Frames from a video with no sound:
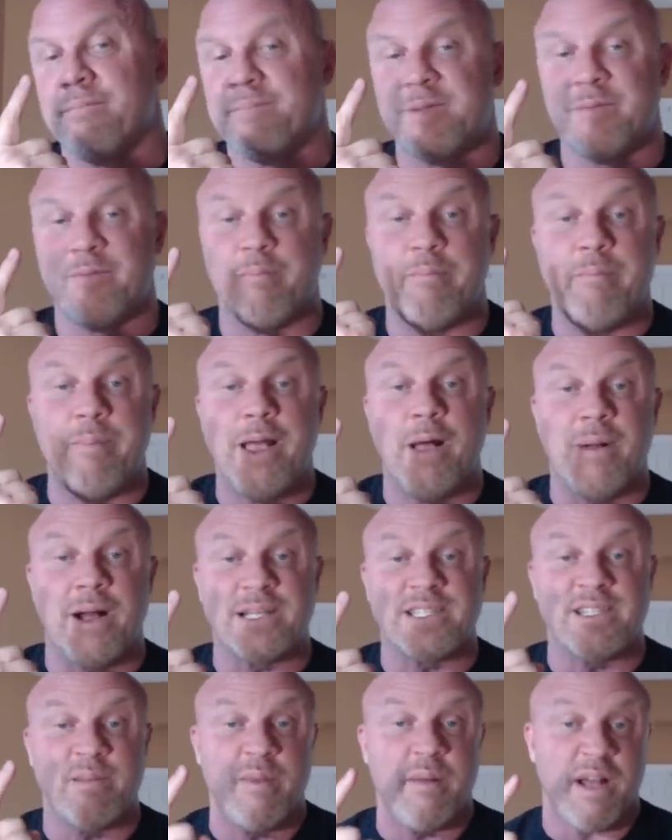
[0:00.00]
mailbox
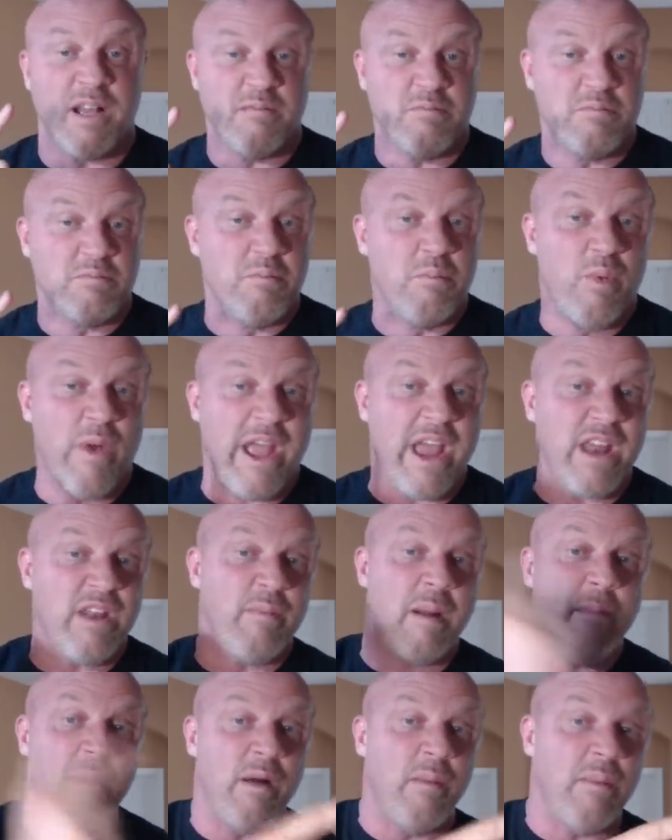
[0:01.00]
to mailbox. I ran to
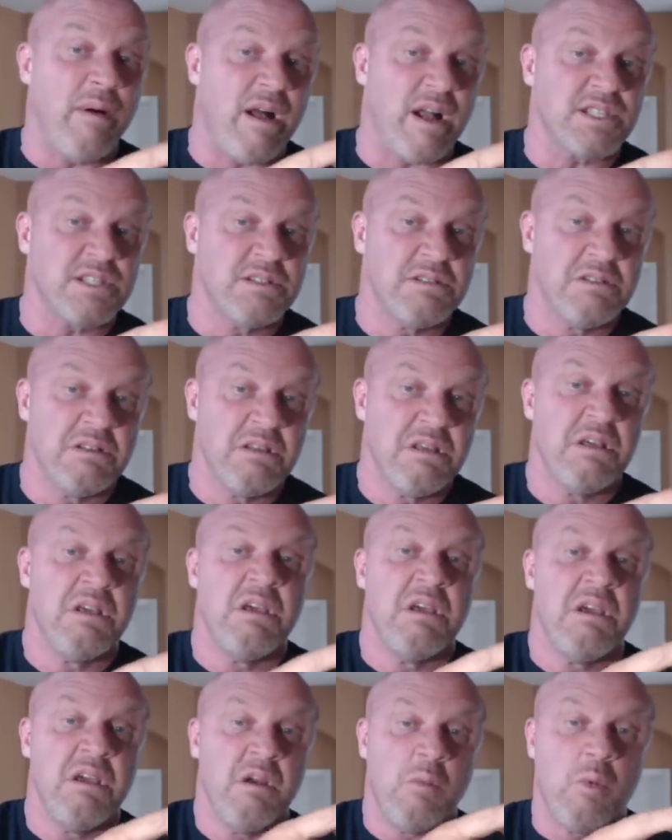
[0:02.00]
my mailbox,
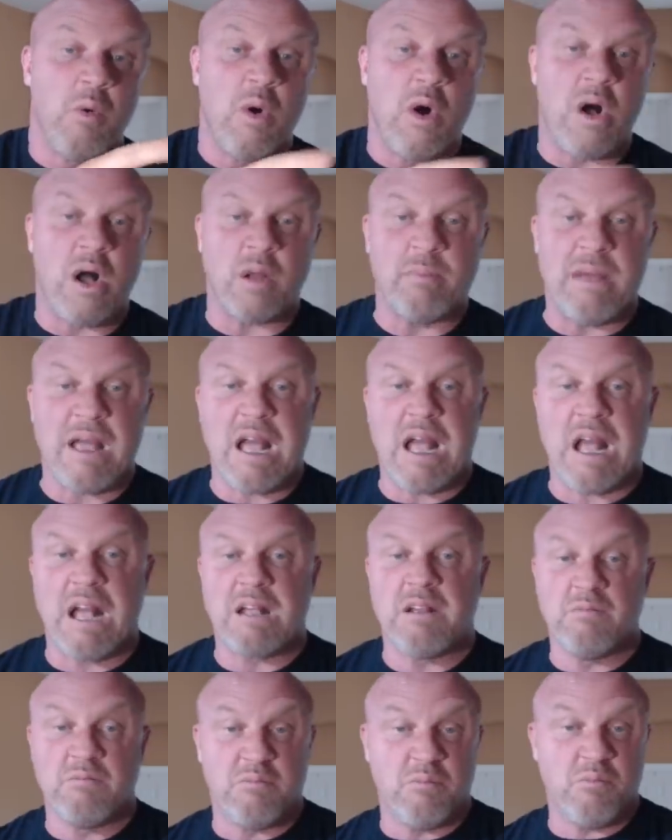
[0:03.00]
walked back,
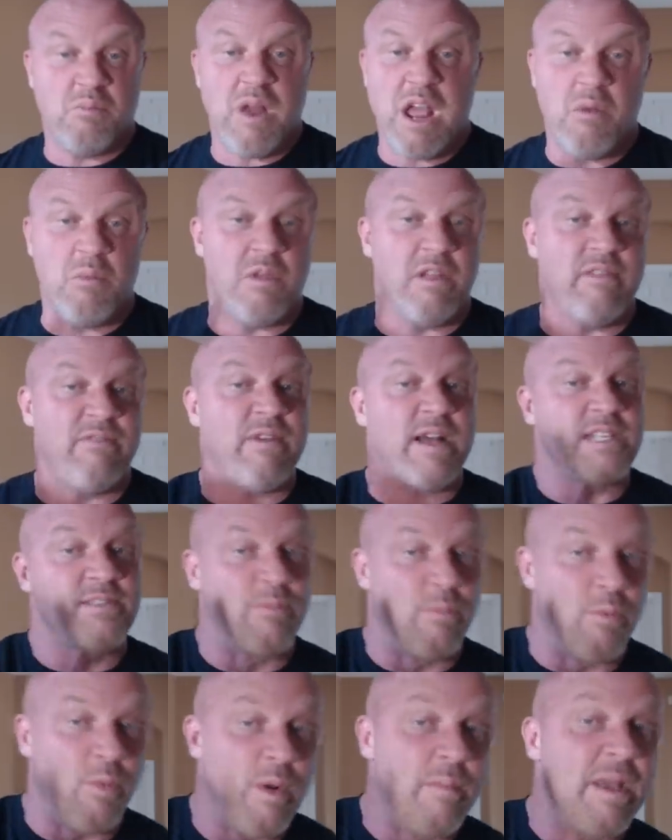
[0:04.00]
ran really fast
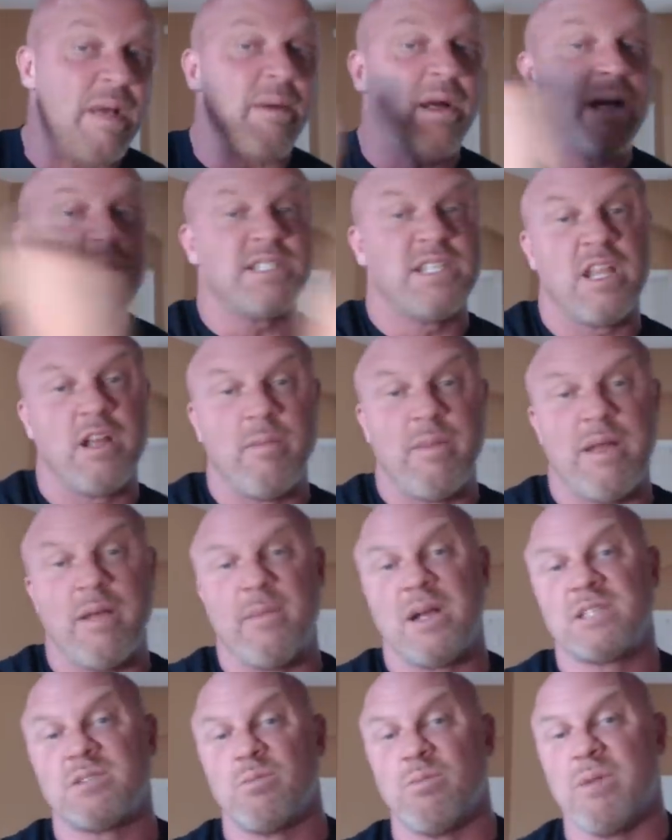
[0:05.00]
from one mailbox to the other
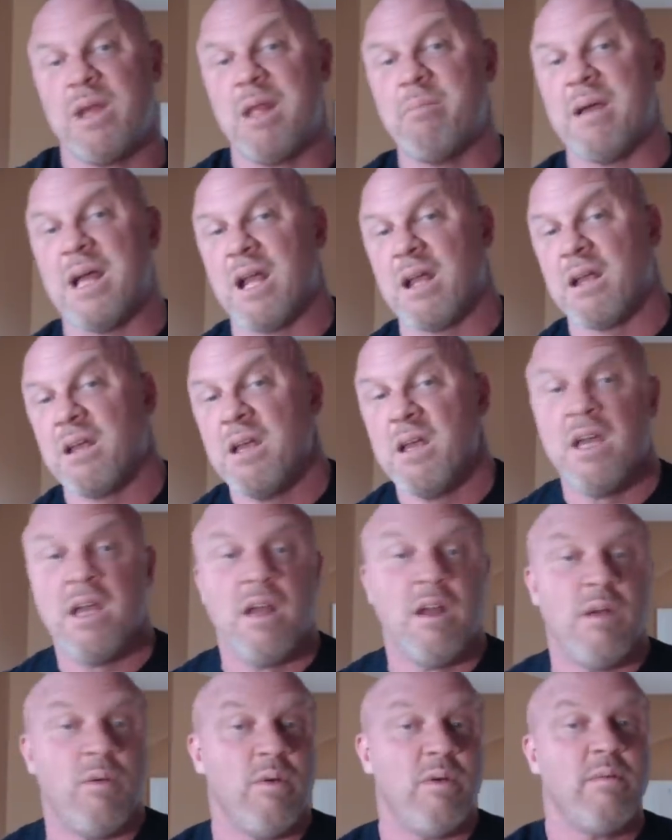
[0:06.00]
mailbox, ran back.
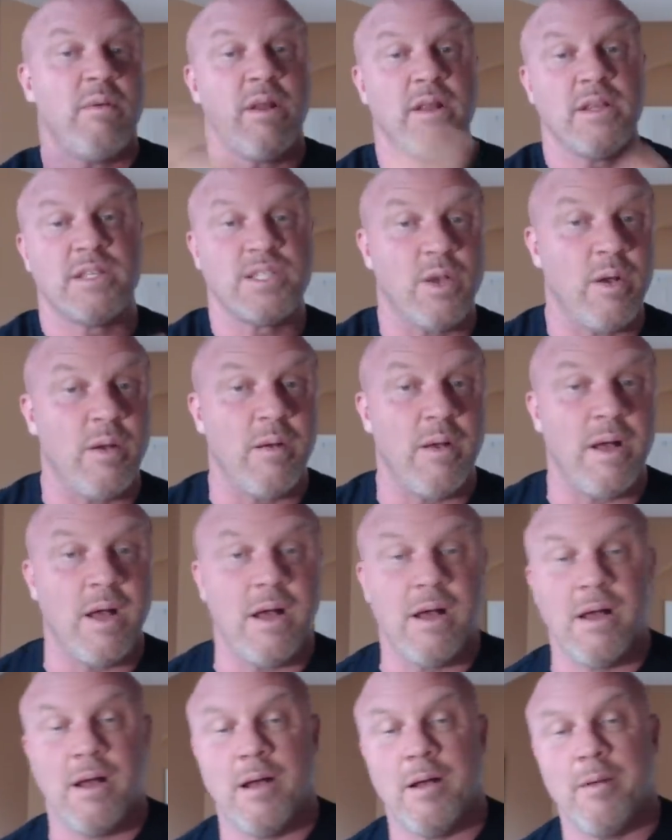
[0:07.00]

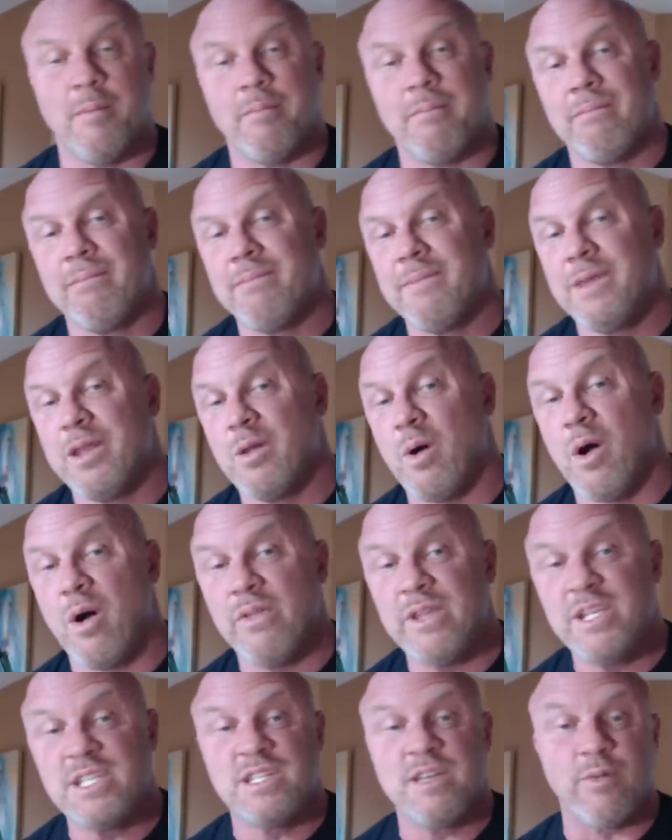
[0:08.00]
So, you know, all
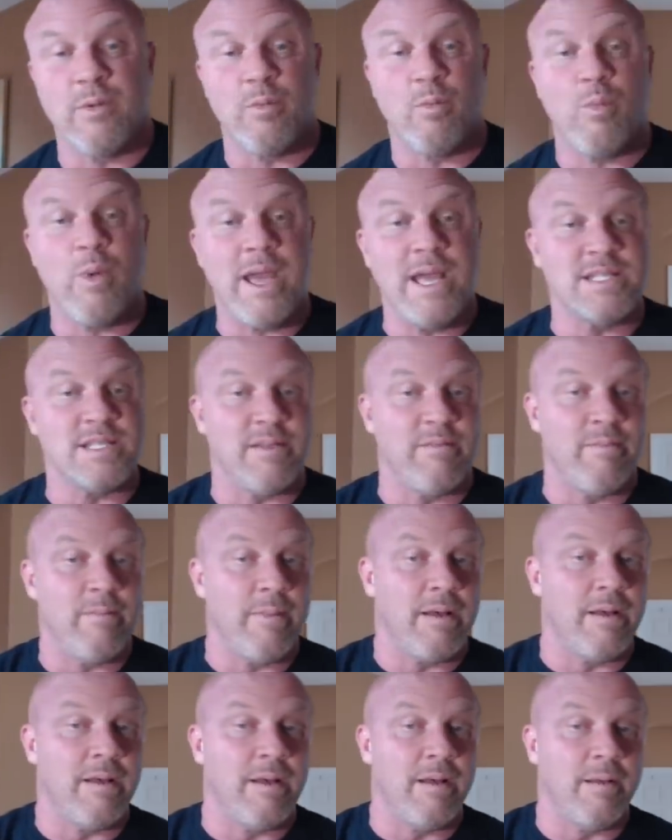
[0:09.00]
these different ways. I'm
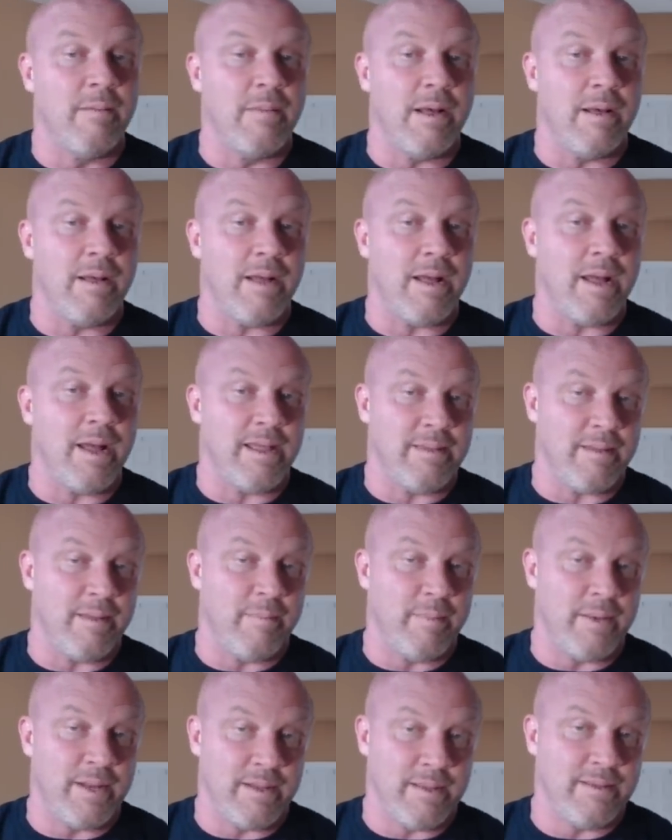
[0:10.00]

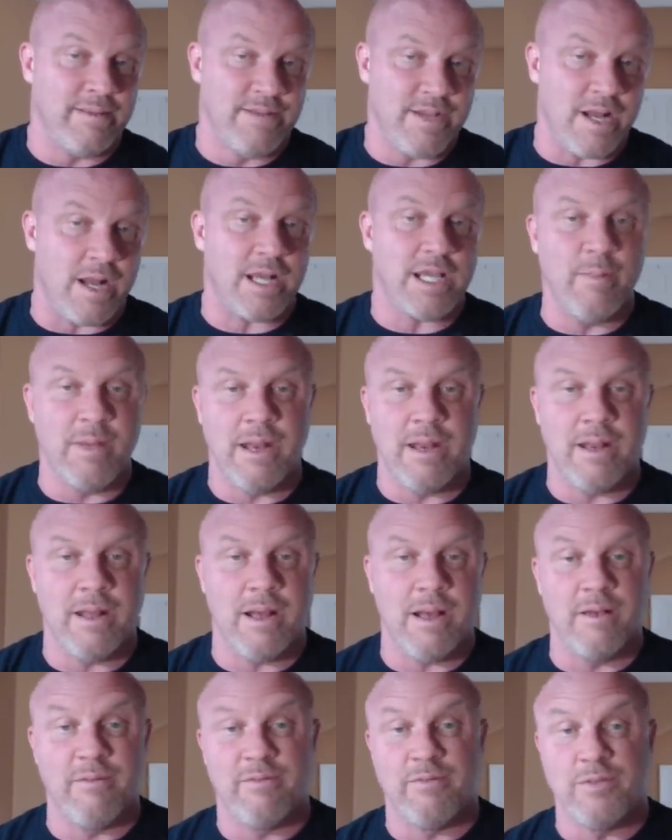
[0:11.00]
going to document
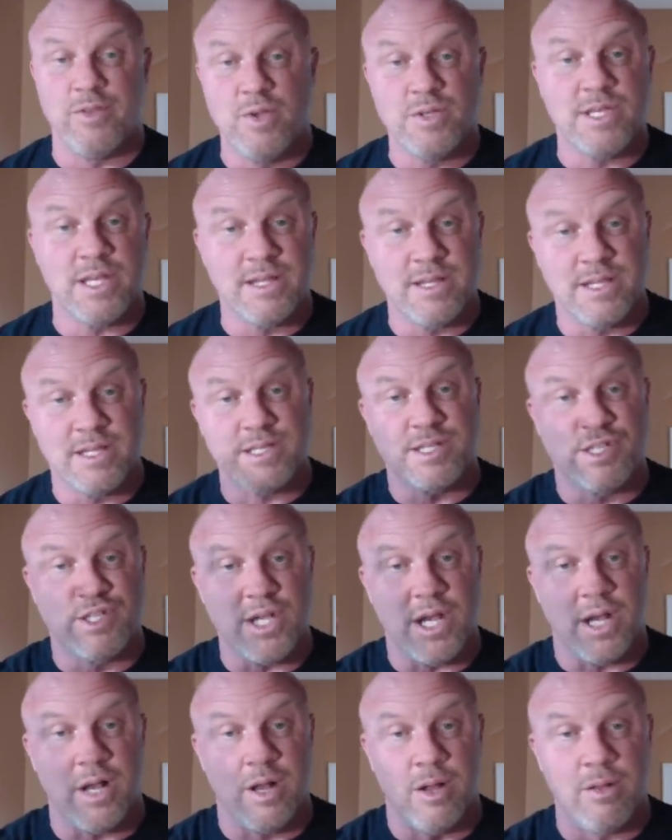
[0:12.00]
of using this
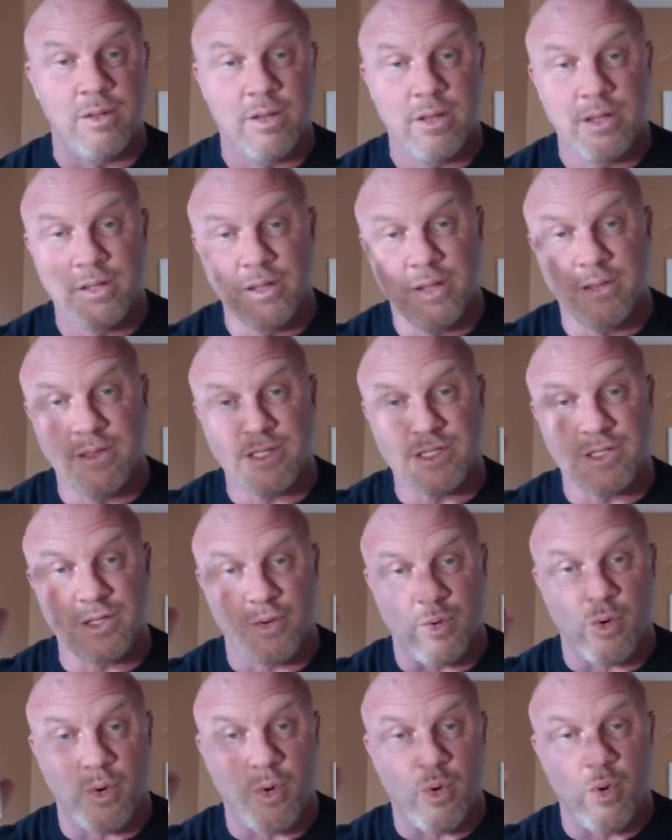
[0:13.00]
gel, this
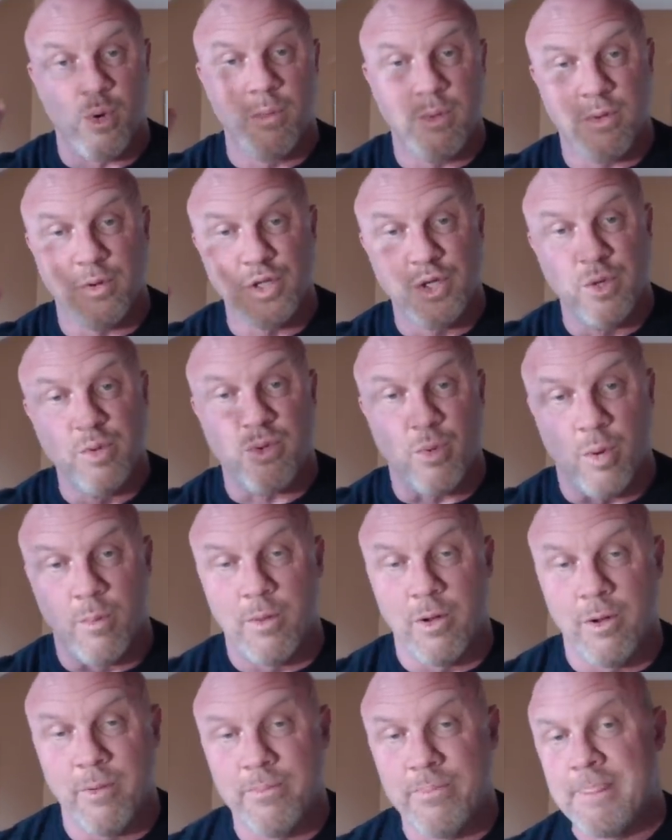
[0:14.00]
youth
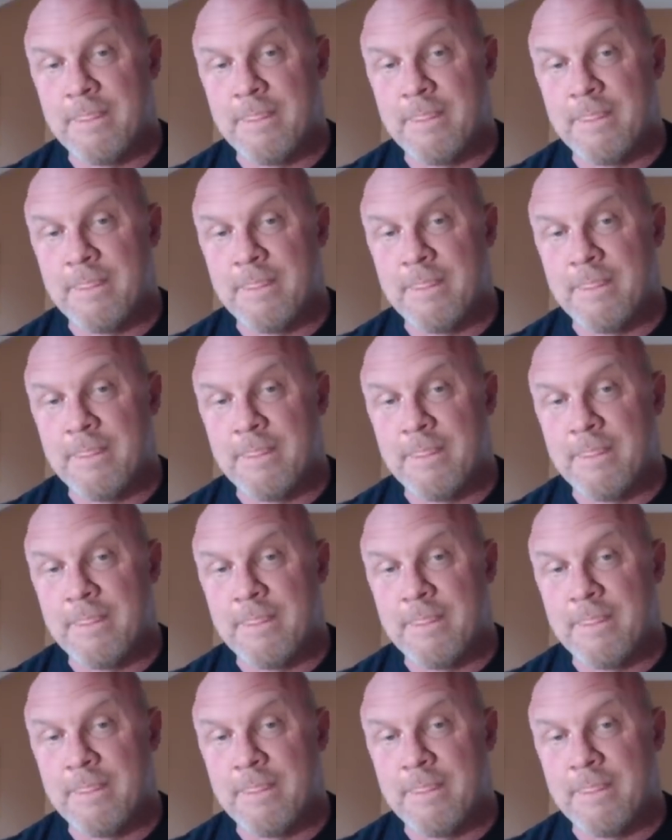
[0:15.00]
hormone,